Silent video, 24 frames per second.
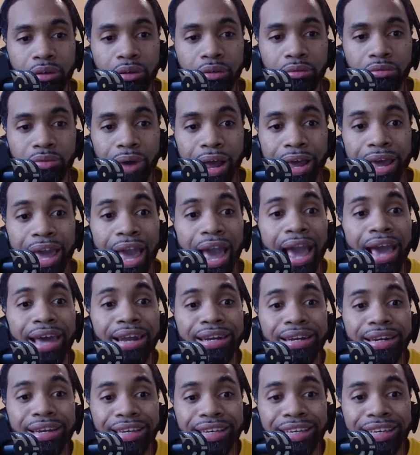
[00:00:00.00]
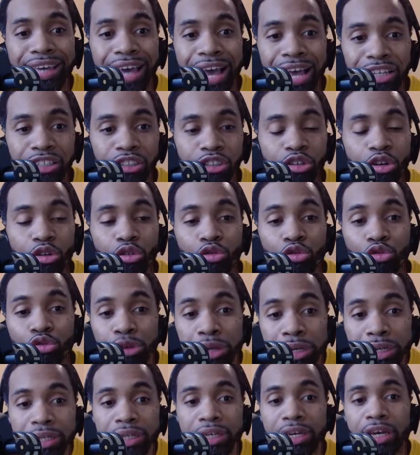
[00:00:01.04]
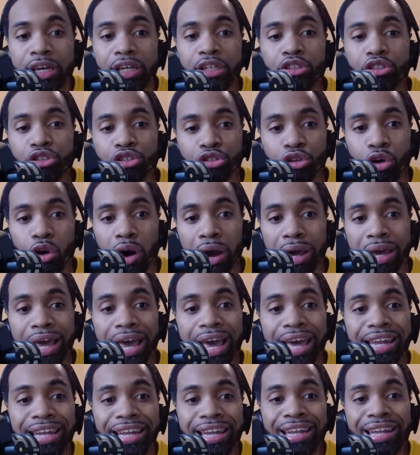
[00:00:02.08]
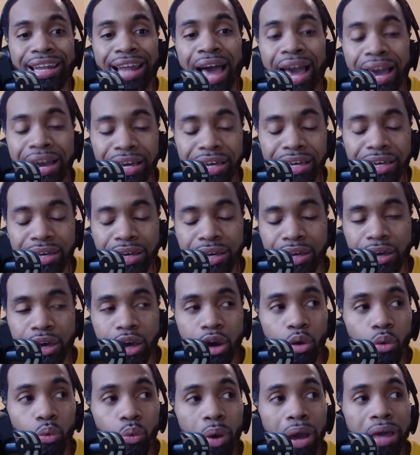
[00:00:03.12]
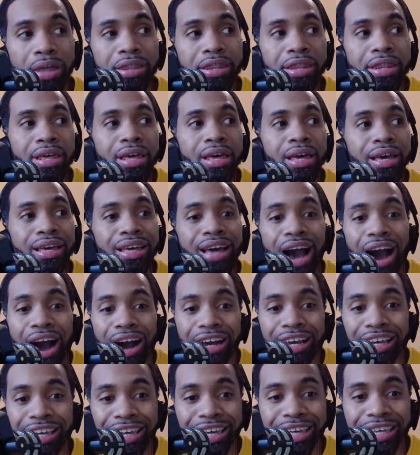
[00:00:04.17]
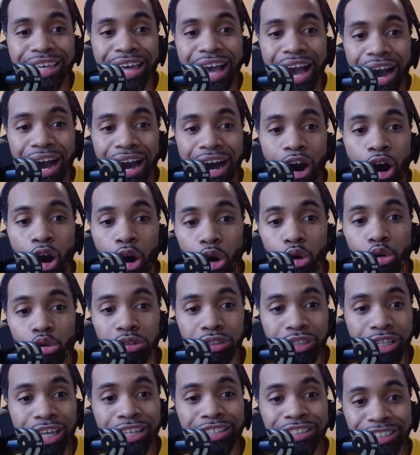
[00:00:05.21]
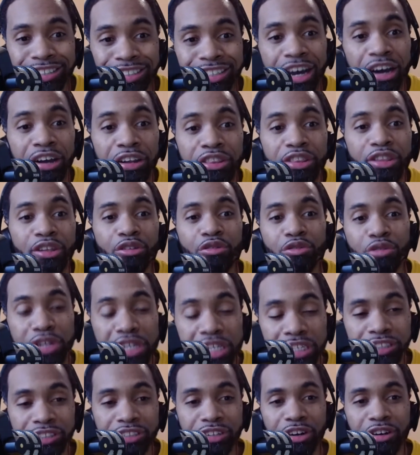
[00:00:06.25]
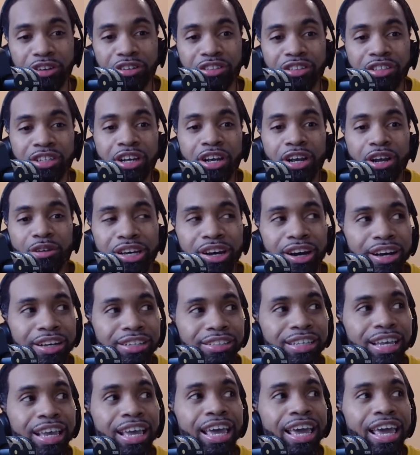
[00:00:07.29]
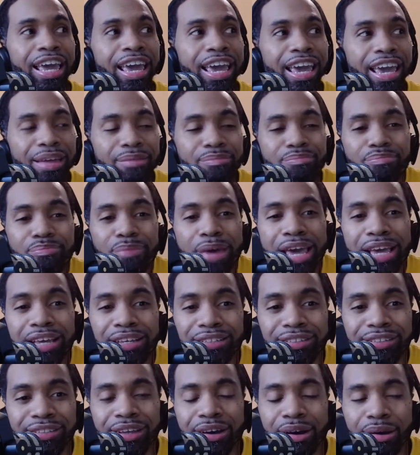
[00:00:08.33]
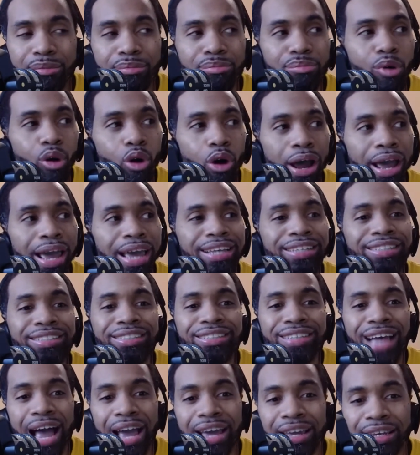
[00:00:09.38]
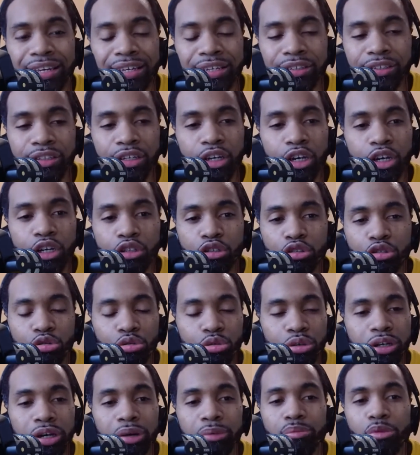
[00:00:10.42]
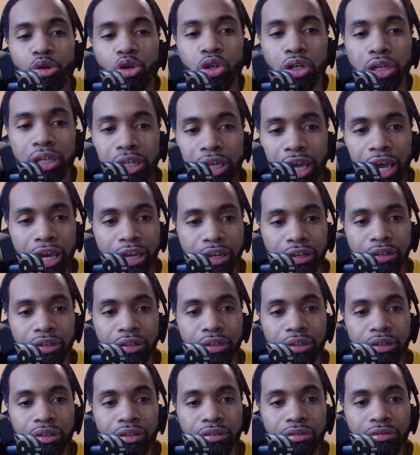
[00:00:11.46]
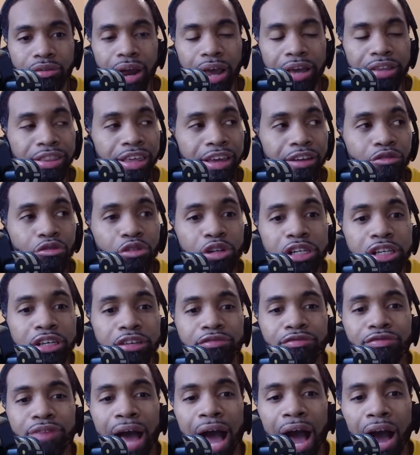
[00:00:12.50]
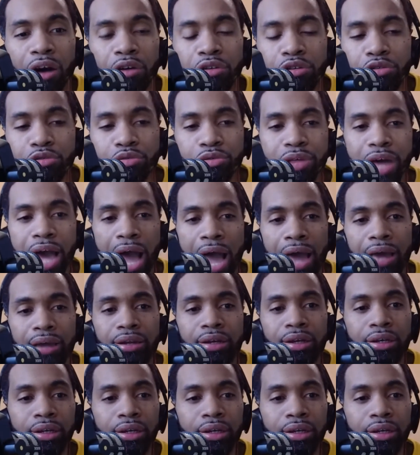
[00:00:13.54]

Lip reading: right? And guests really enjoy and like when a, a host has done the research because it makes them more excited to communicate, right? They really value that,